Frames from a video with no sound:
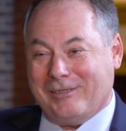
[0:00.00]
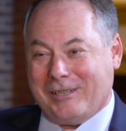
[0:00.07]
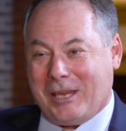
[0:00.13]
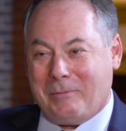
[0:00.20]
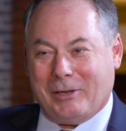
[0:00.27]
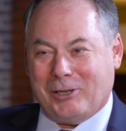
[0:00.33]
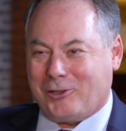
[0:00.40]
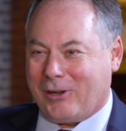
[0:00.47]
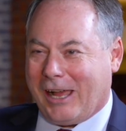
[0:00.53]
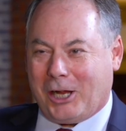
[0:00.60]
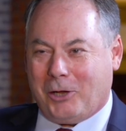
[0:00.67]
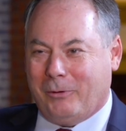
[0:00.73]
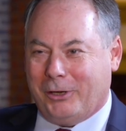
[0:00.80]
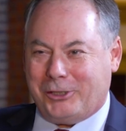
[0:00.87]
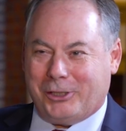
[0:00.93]
keeping track
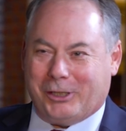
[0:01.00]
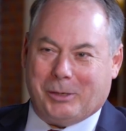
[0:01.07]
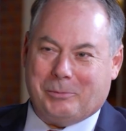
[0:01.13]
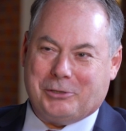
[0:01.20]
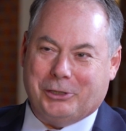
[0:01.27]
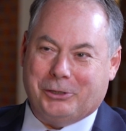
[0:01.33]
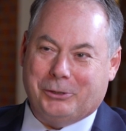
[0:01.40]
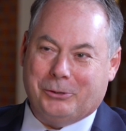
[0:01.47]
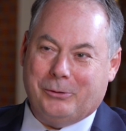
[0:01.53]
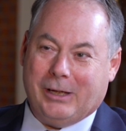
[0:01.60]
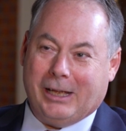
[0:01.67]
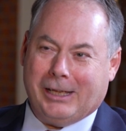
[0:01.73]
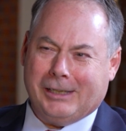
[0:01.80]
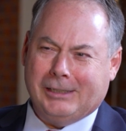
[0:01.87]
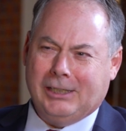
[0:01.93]
of what you're up
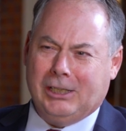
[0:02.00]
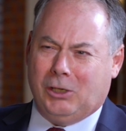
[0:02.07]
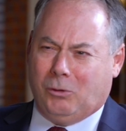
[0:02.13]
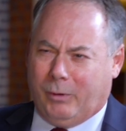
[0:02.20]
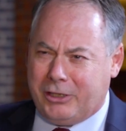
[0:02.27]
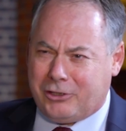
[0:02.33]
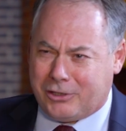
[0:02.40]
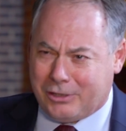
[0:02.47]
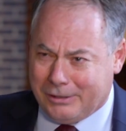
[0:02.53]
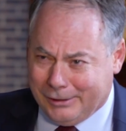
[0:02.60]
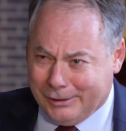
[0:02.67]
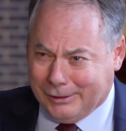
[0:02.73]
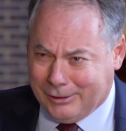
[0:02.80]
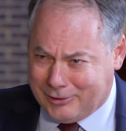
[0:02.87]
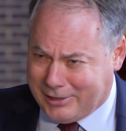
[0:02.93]
to, which
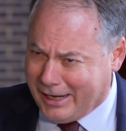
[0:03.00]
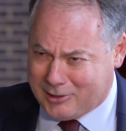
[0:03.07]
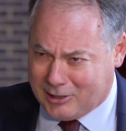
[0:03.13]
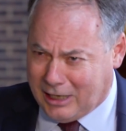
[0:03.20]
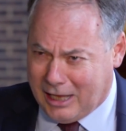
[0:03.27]
takes a